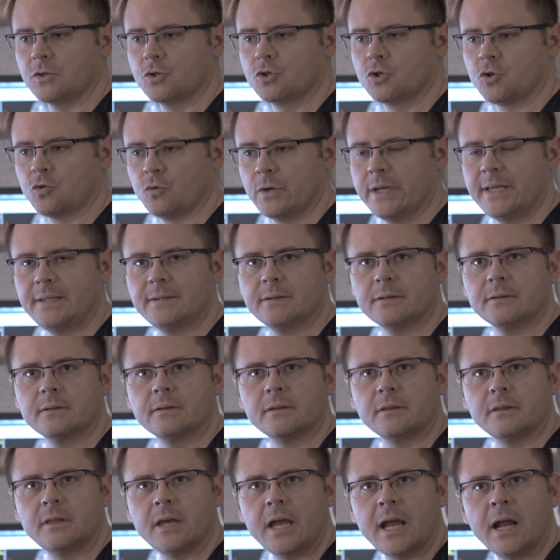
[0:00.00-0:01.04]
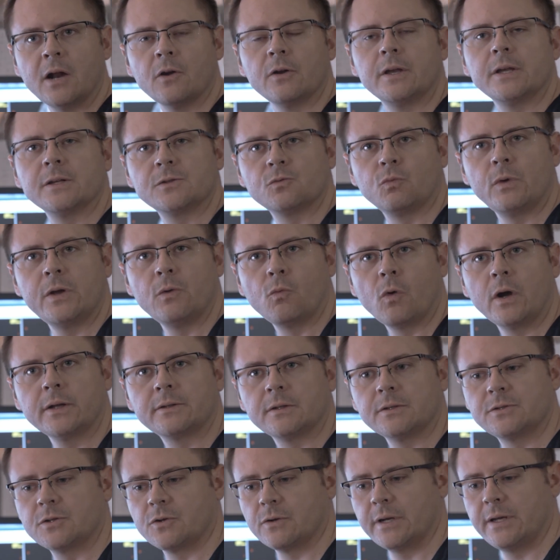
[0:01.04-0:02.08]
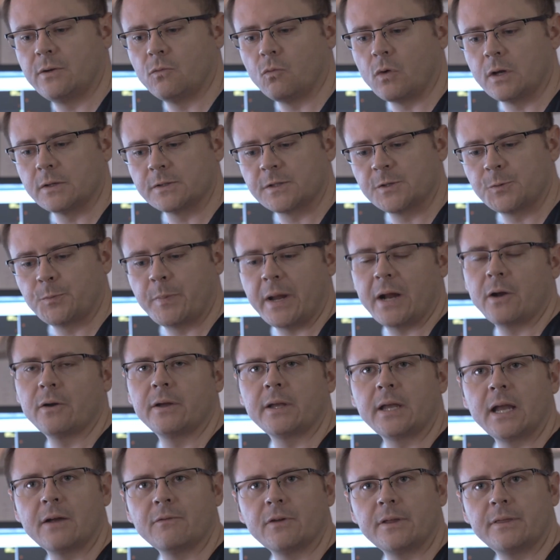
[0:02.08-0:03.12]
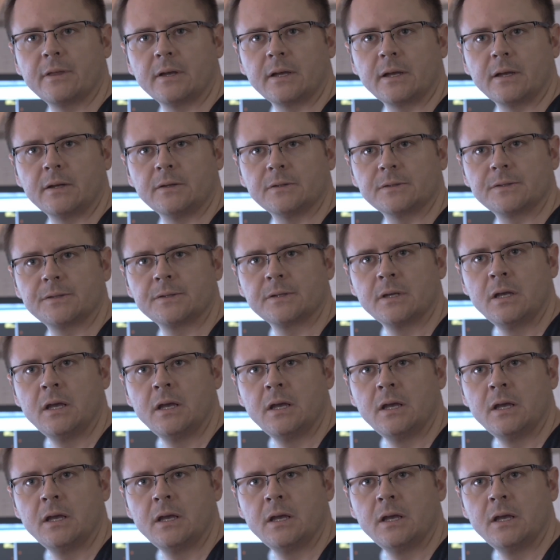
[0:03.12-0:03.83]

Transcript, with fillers: treat the areas we want to treat while sparing everything else